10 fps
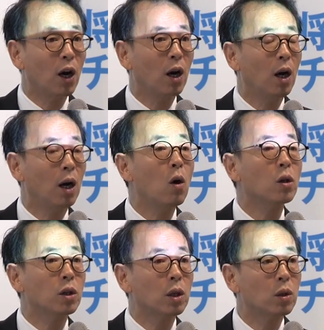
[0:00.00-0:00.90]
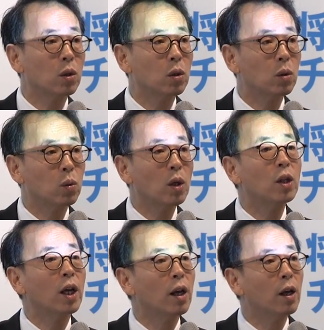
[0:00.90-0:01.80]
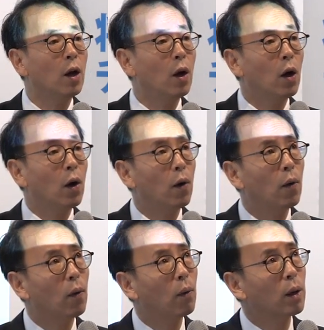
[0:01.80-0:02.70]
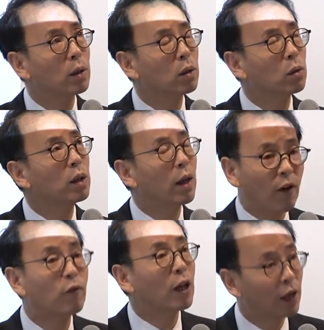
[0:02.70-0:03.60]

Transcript: August 2015.